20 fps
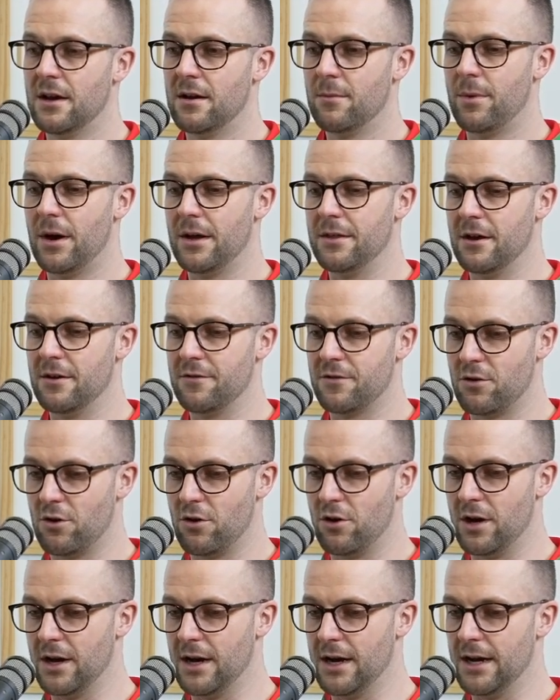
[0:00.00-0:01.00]
but they've
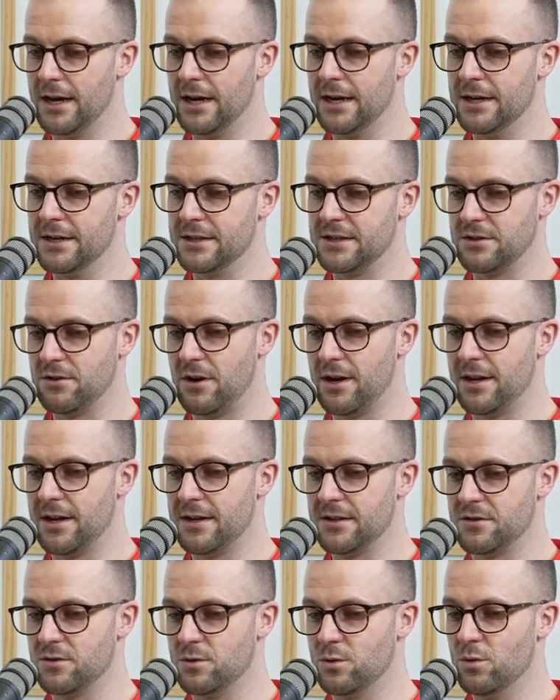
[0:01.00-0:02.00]
got a side
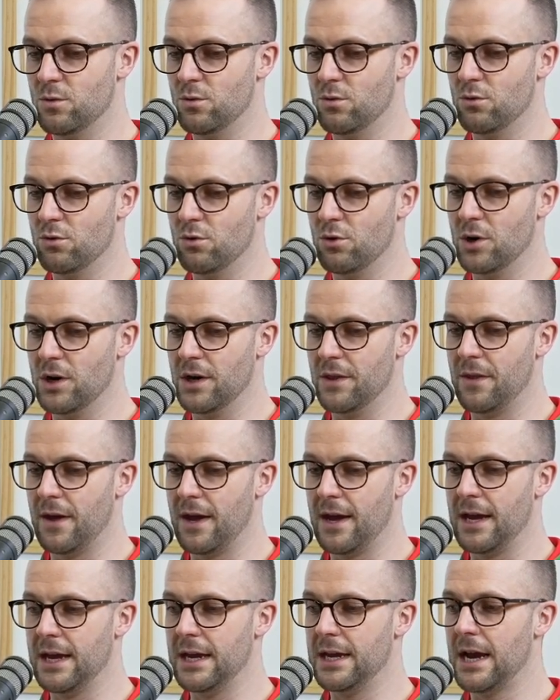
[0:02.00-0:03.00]
hustle or
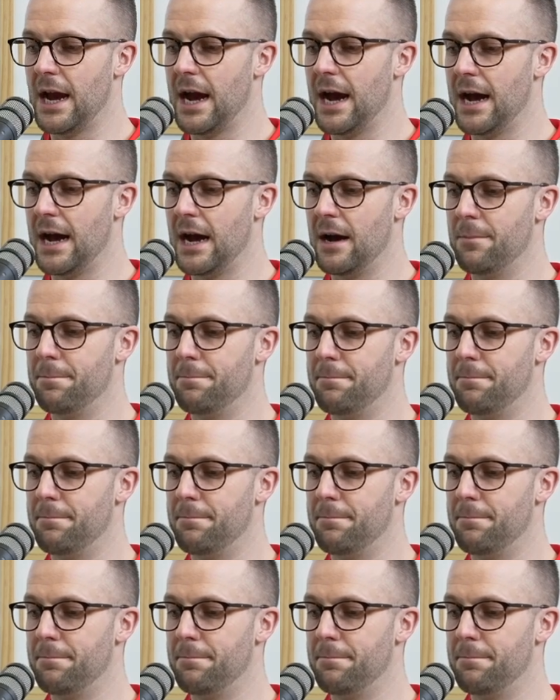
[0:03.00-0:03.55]
they are